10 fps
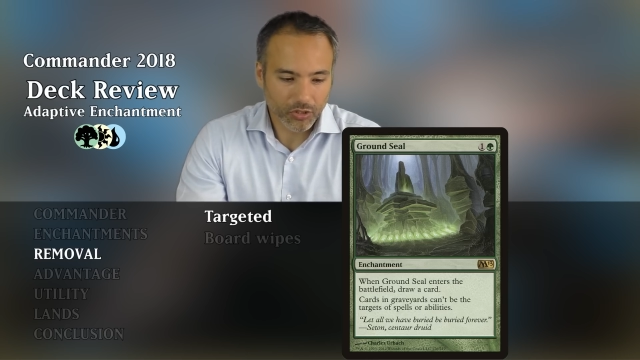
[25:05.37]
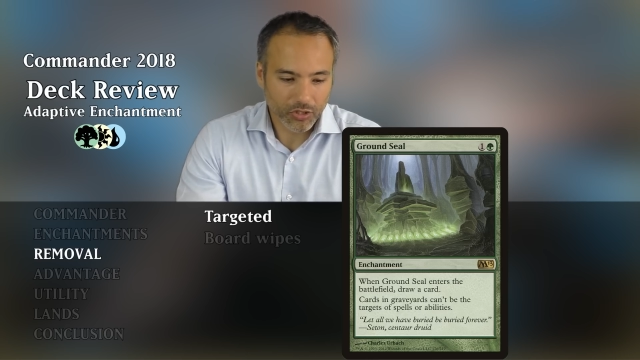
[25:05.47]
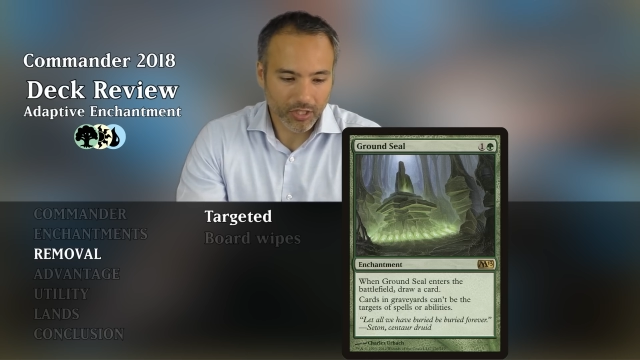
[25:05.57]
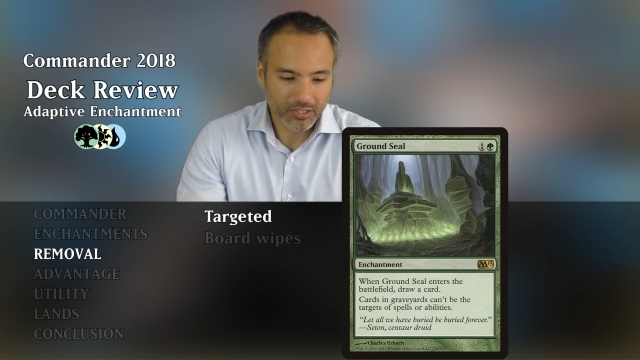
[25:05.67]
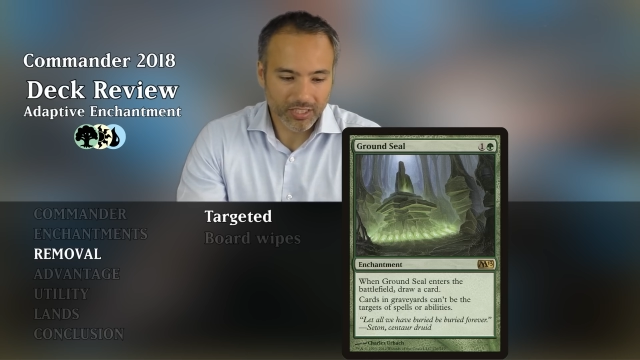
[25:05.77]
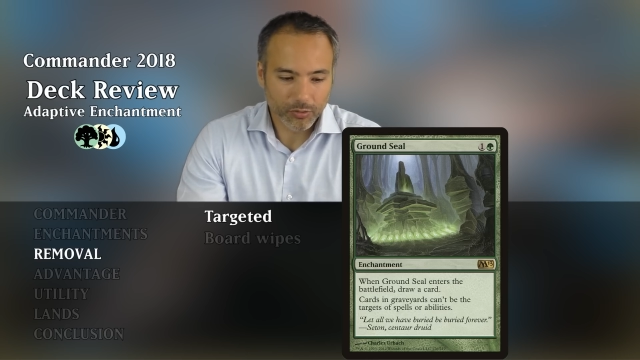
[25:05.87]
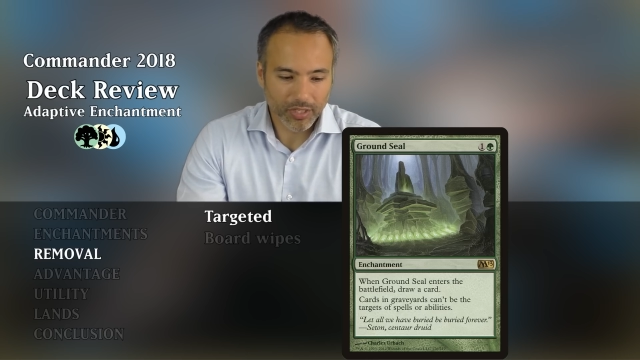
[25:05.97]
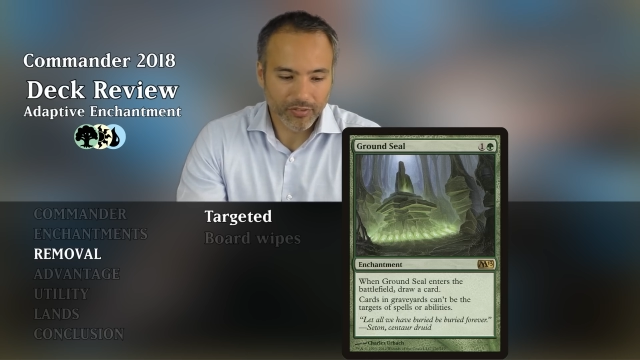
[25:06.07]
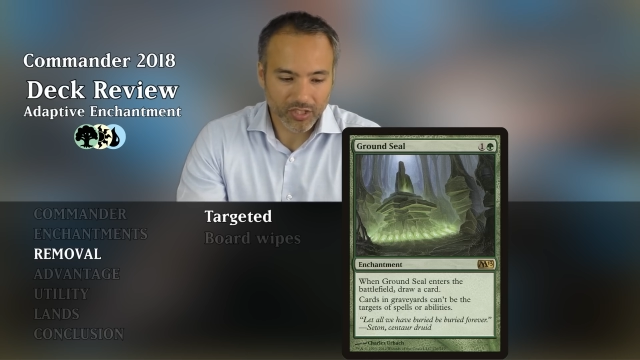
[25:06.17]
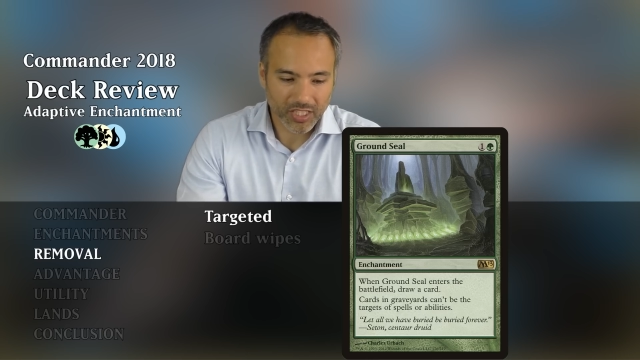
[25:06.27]
cards in
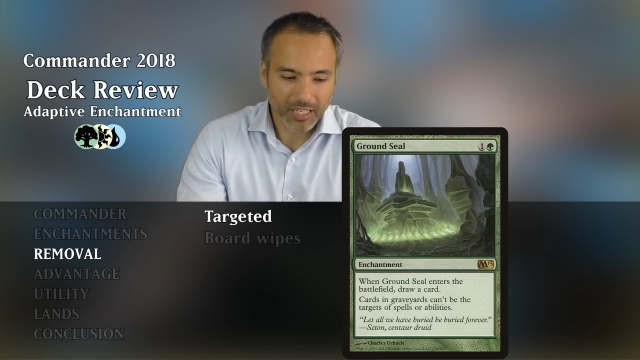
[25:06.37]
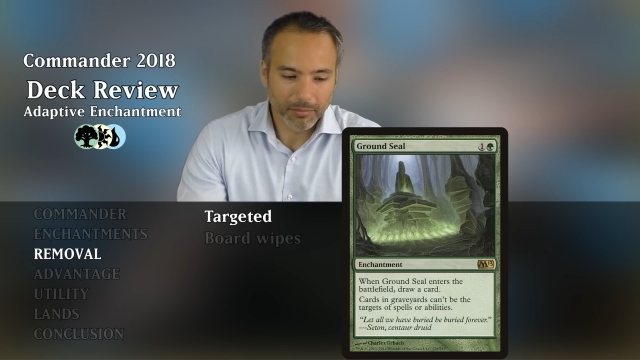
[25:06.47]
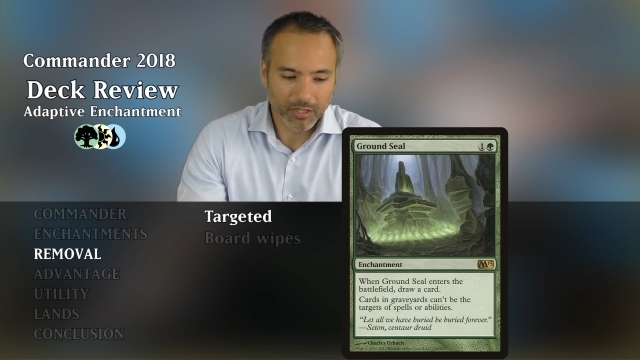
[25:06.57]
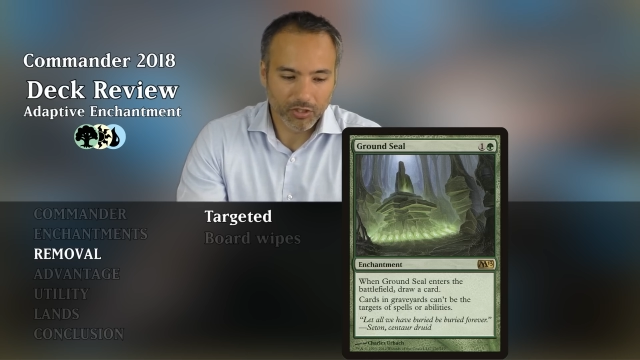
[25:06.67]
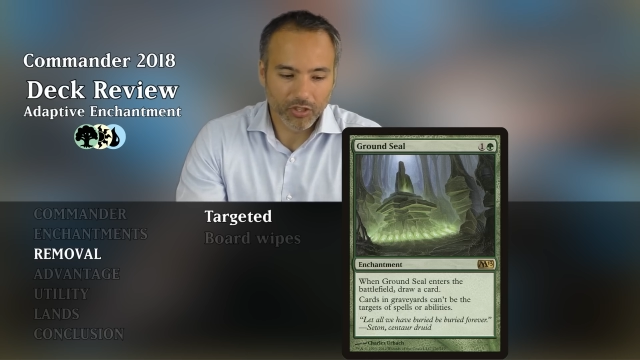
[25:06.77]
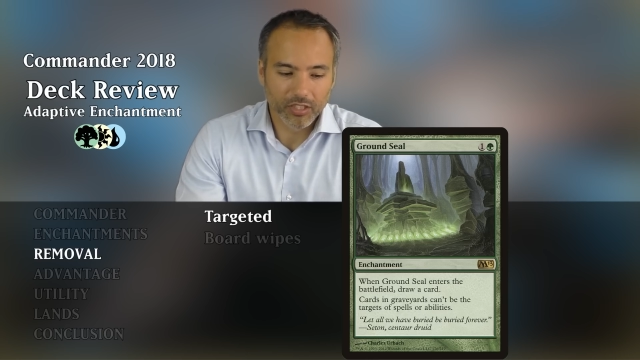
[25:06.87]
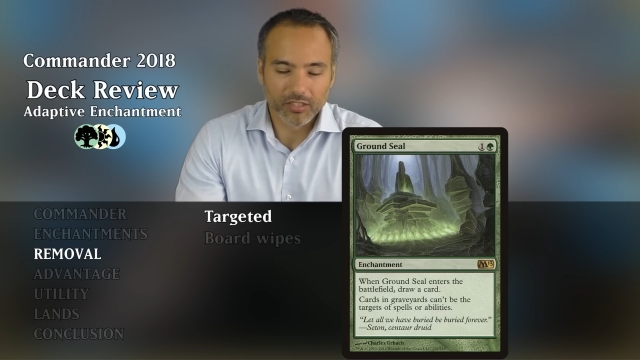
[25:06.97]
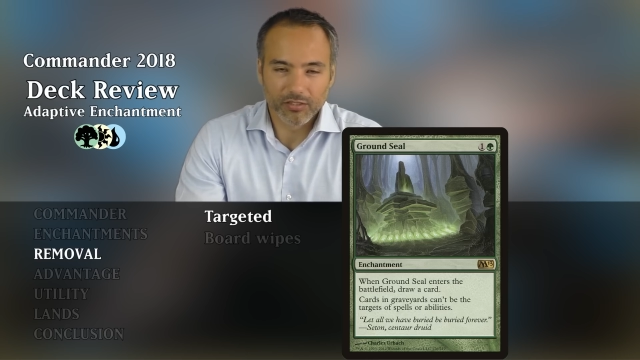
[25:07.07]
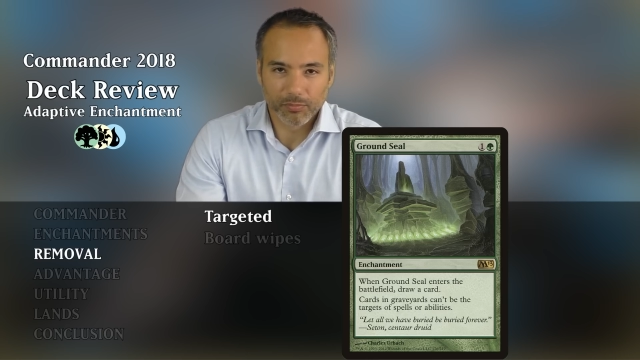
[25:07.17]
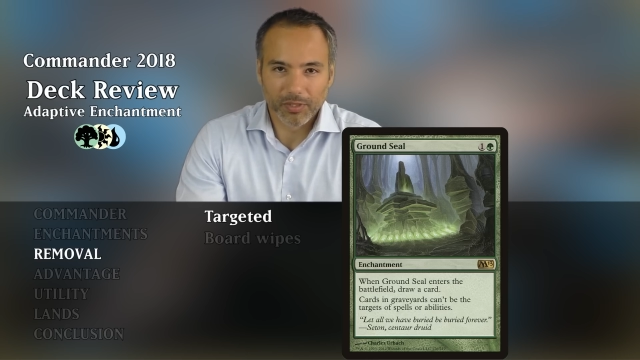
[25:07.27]
graveyards can be the
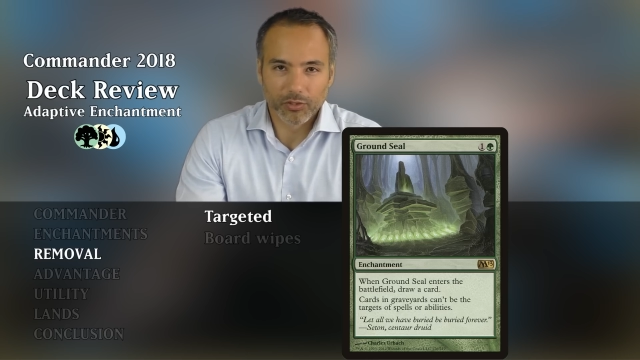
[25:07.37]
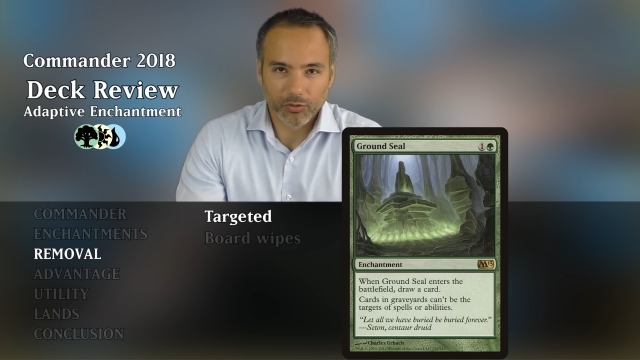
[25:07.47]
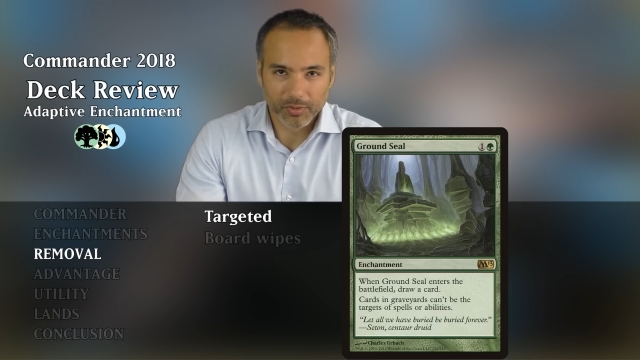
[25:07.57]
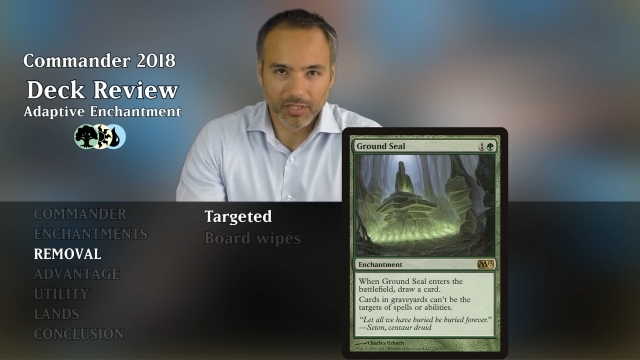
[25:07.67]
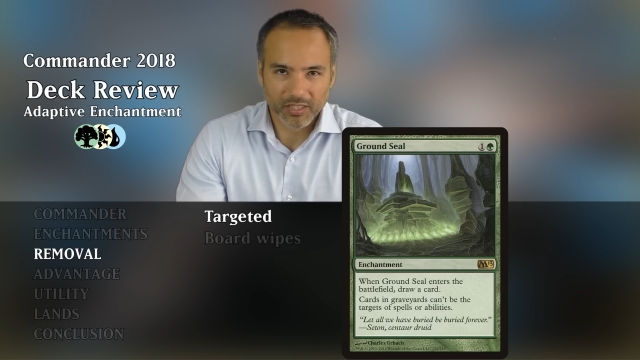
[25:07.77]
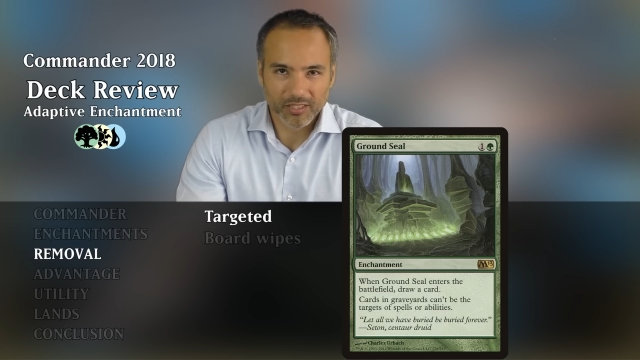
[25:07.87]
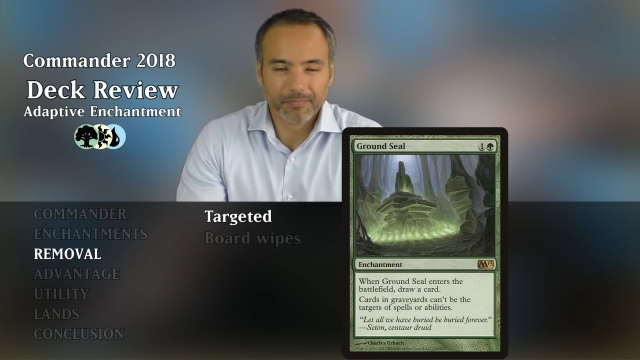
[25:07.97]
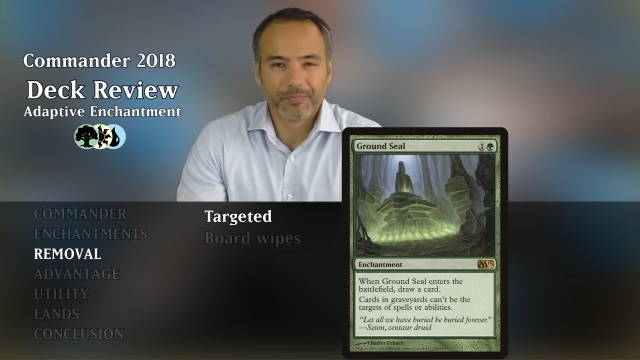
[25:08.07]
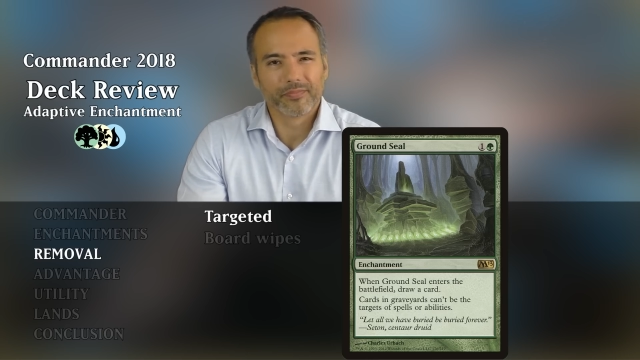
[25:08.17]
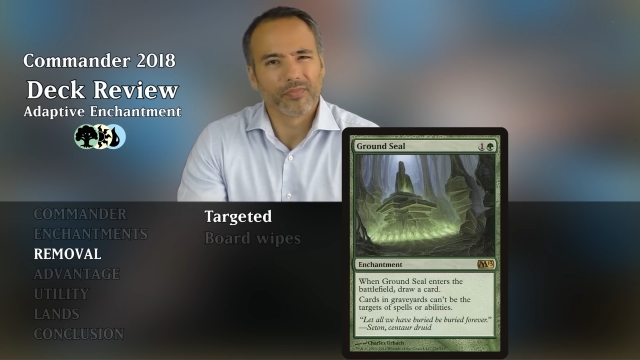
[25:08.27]
targets of spells or abilities.
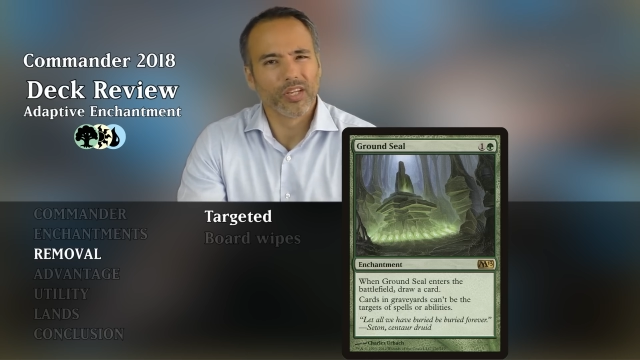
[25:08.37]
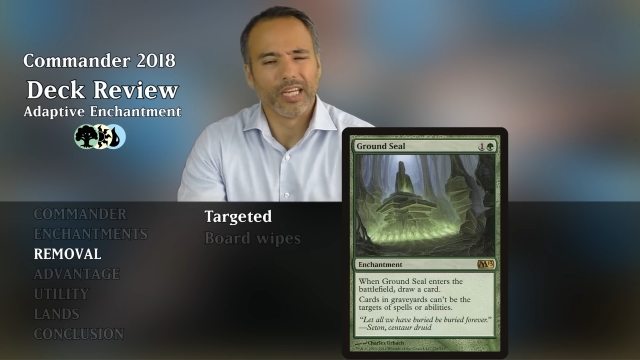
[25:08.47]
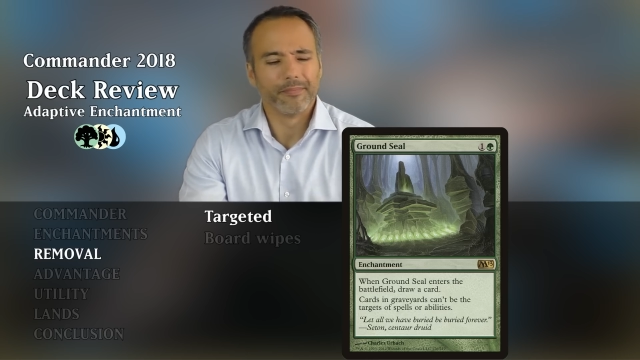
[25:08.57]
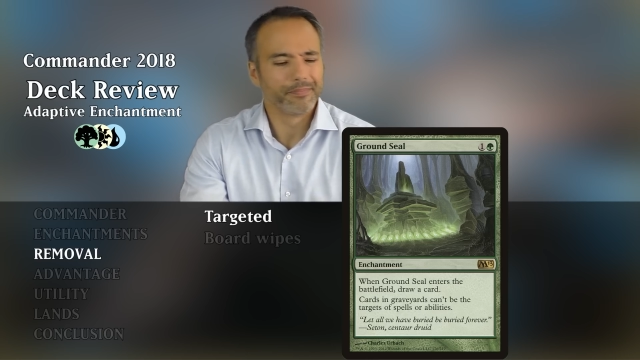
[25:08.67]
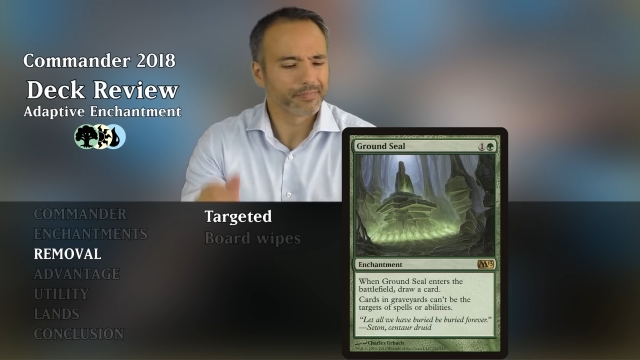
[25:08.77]
Okay.